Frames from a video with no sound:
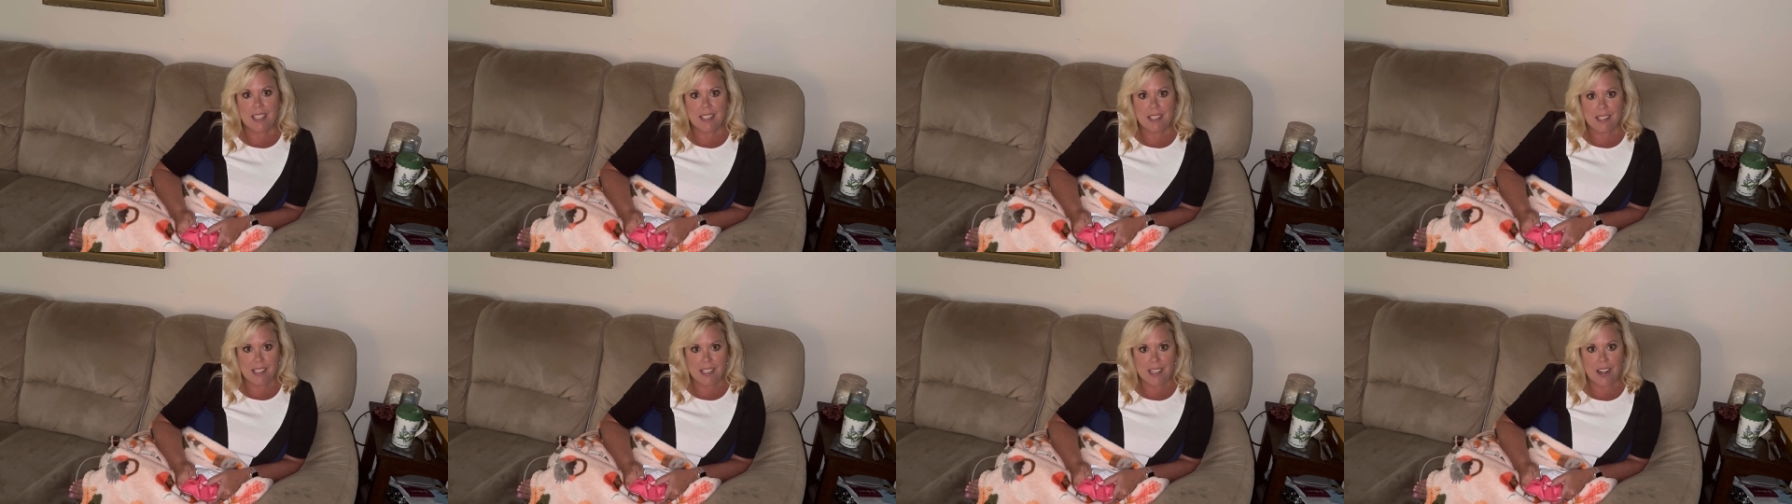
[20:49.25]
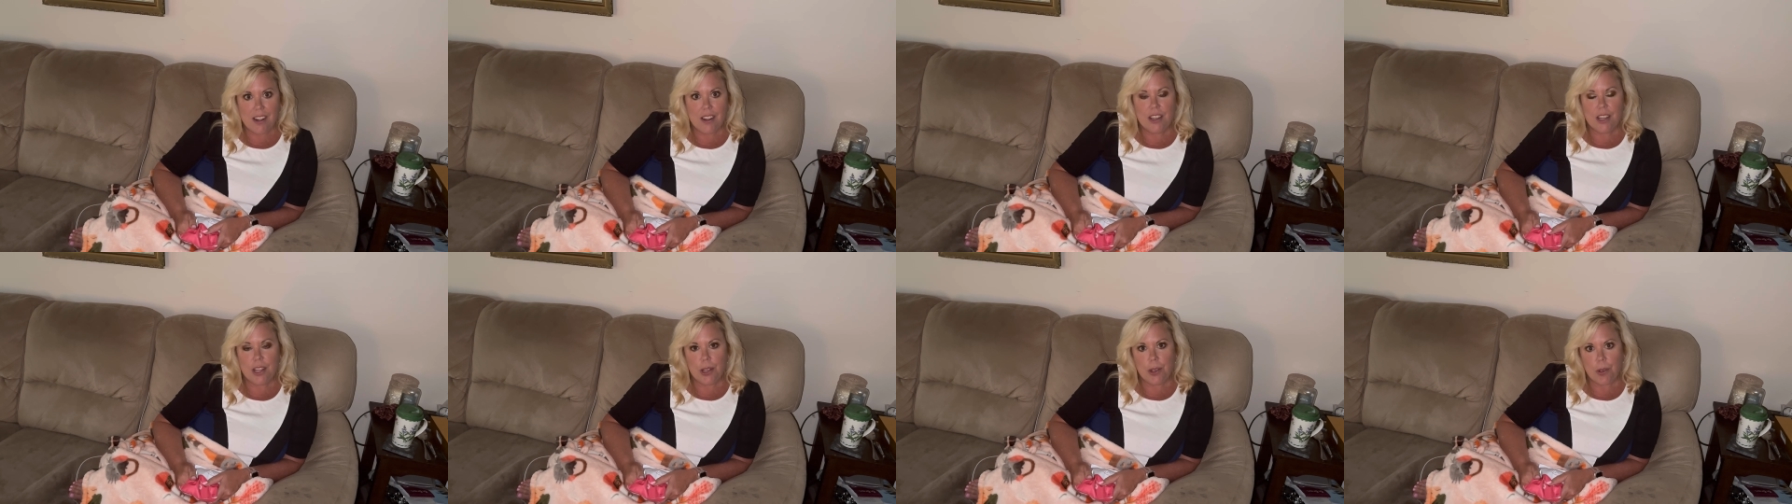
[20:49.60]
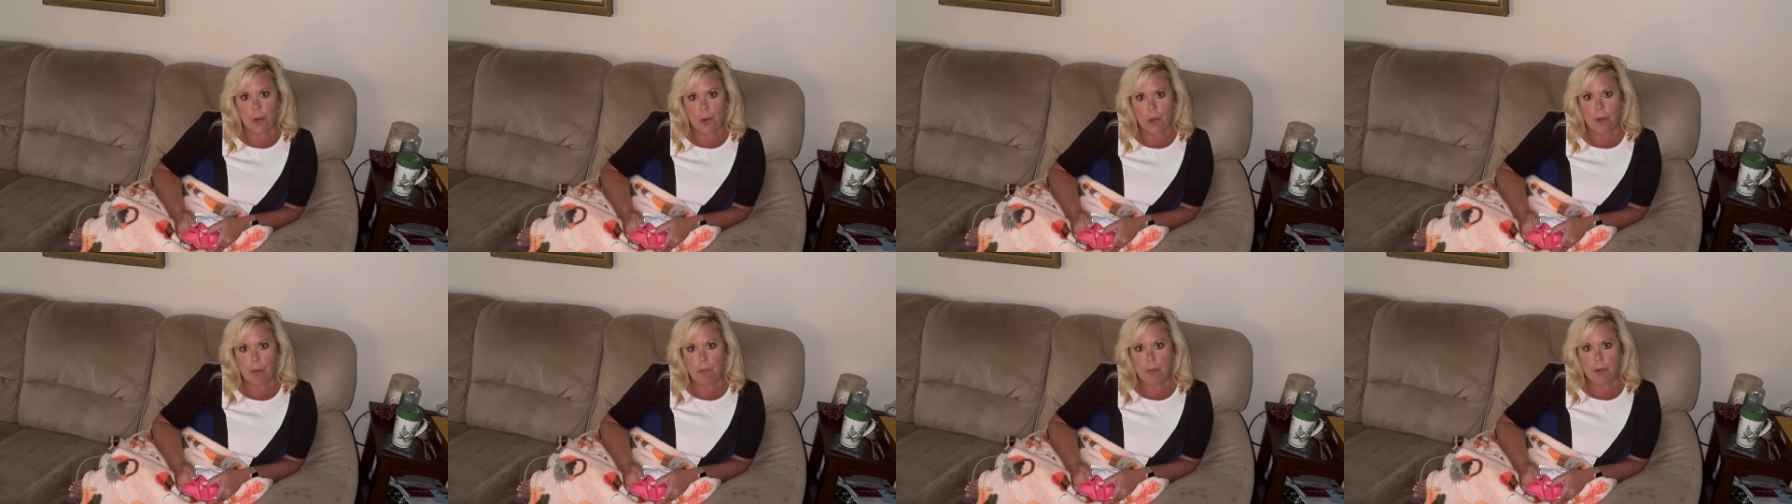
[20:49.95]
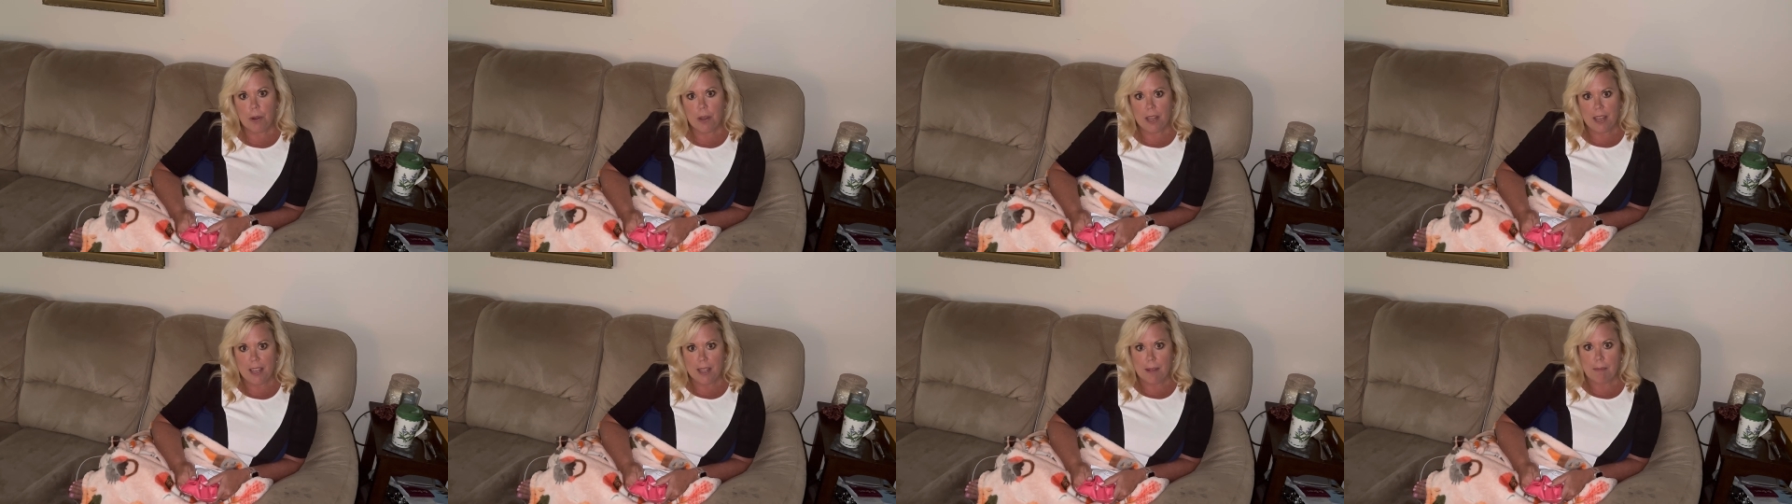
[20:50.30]
start
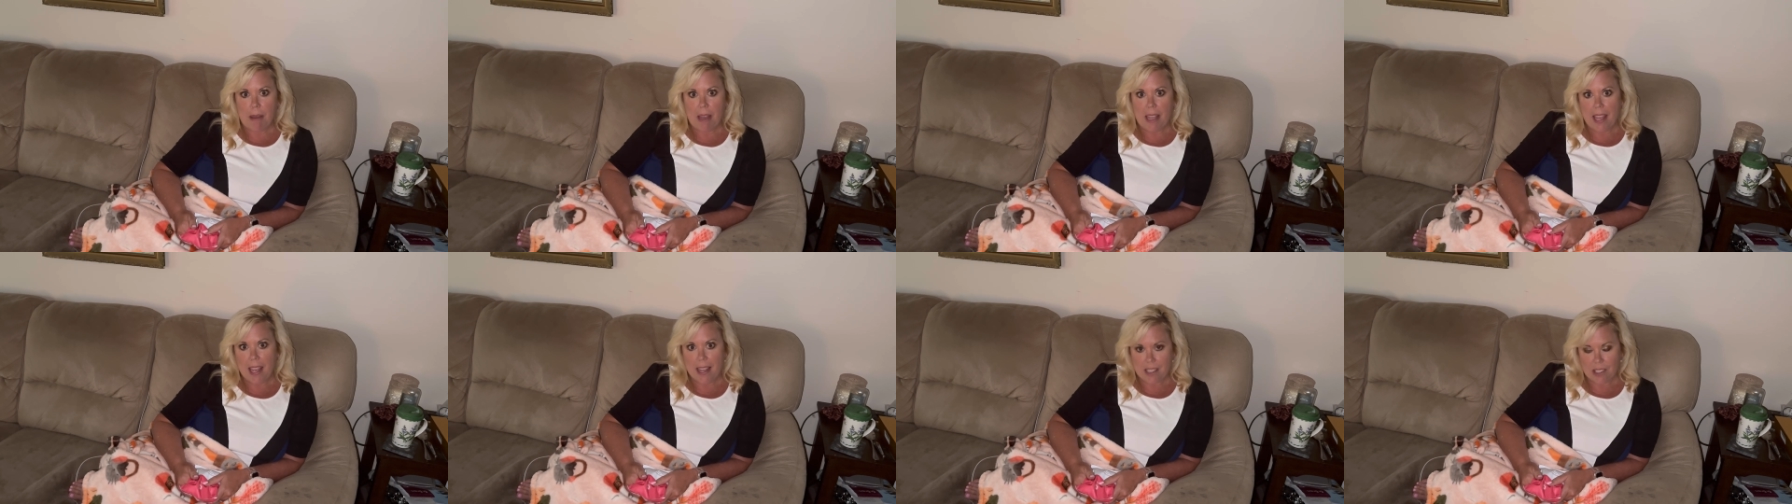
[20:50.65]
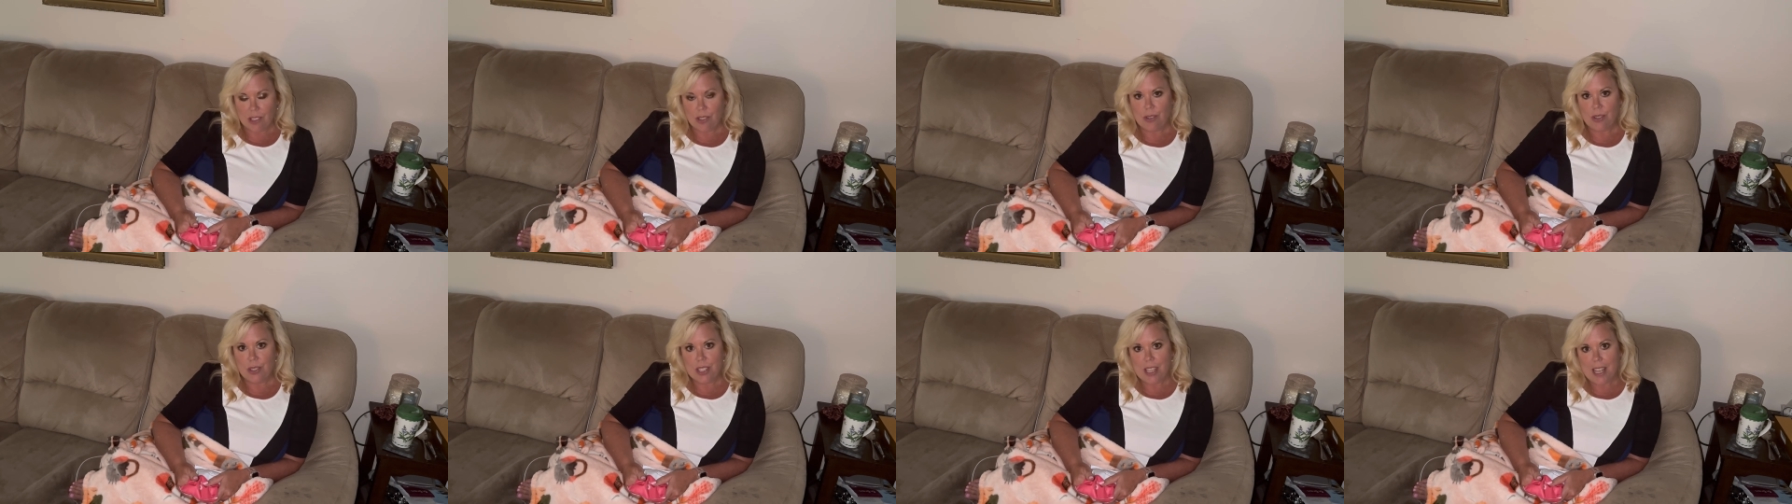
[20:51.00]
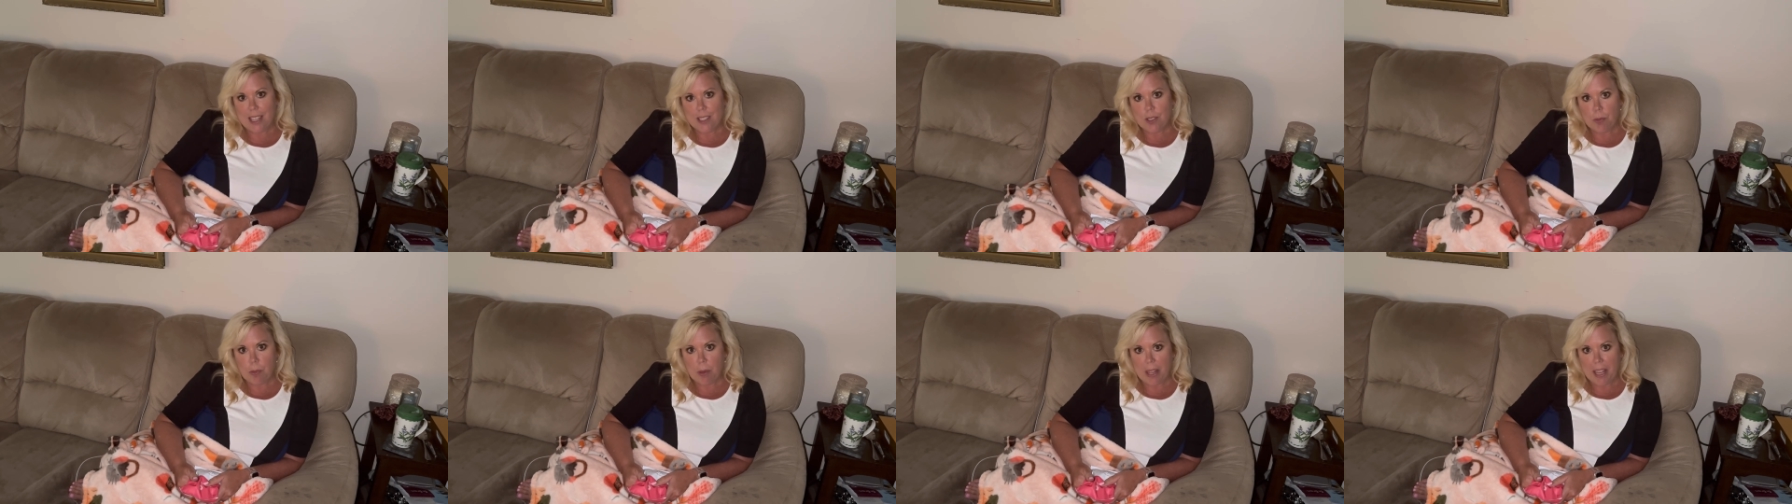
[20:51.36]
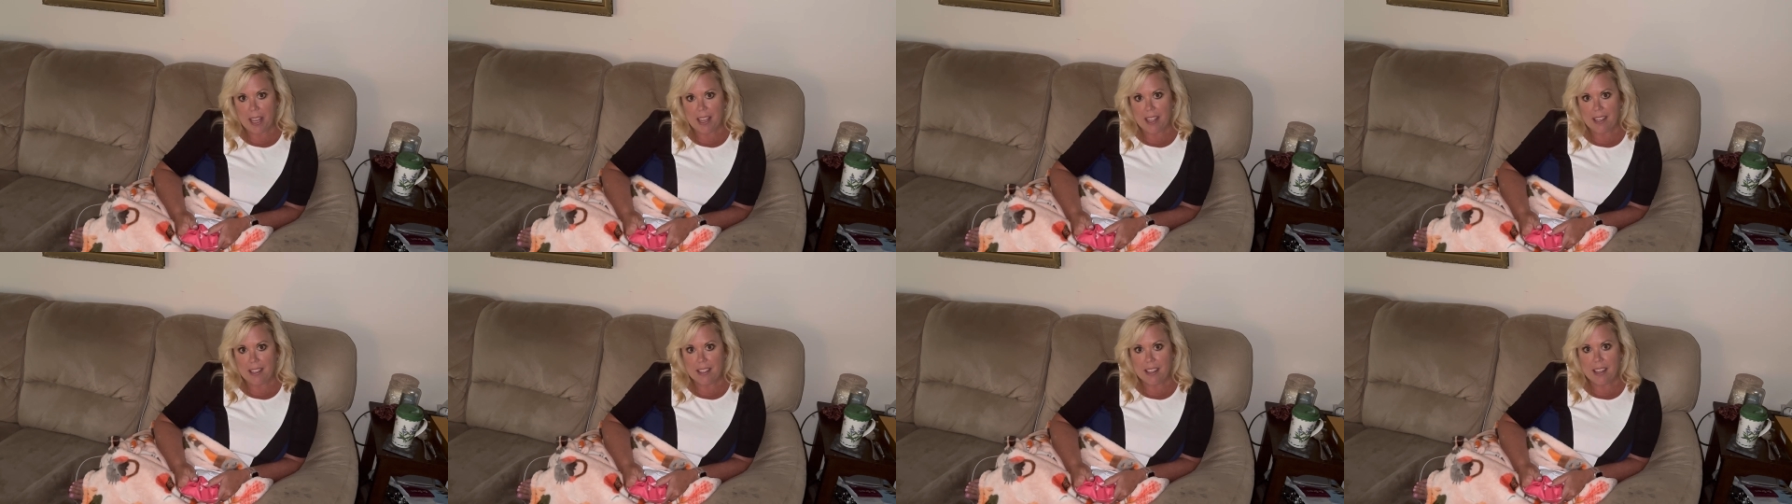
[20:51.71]
incorporating my exercise
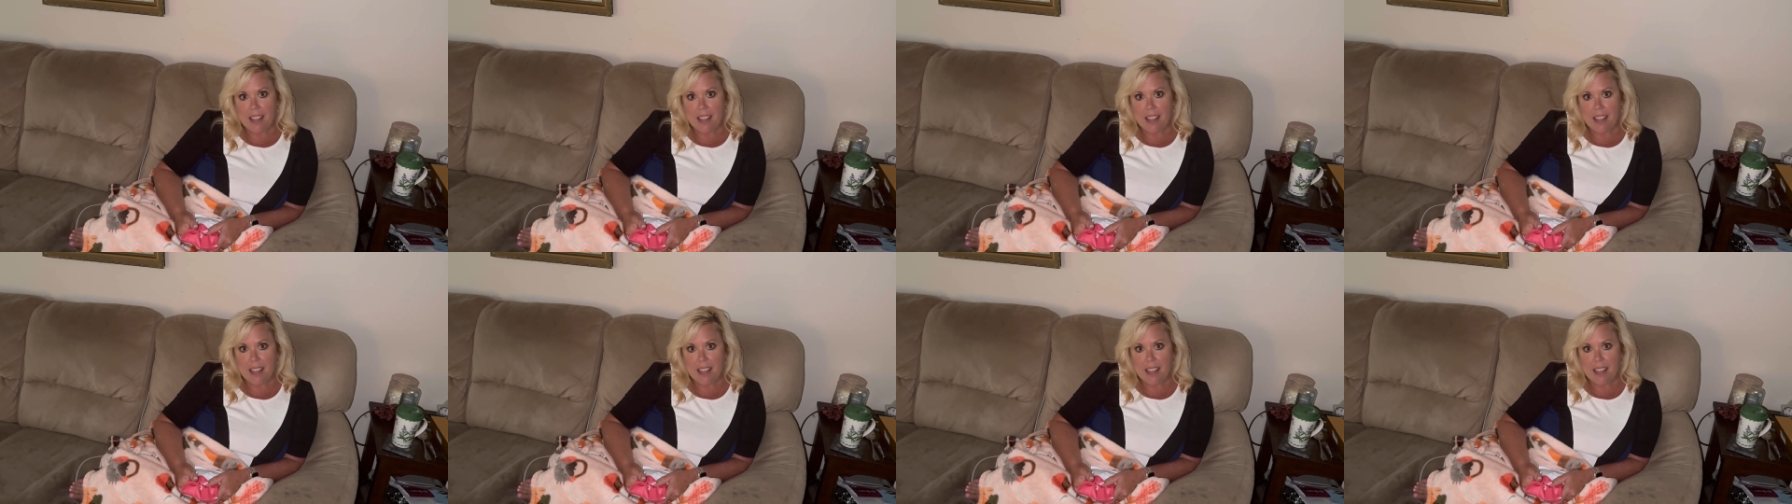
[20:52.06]
plan.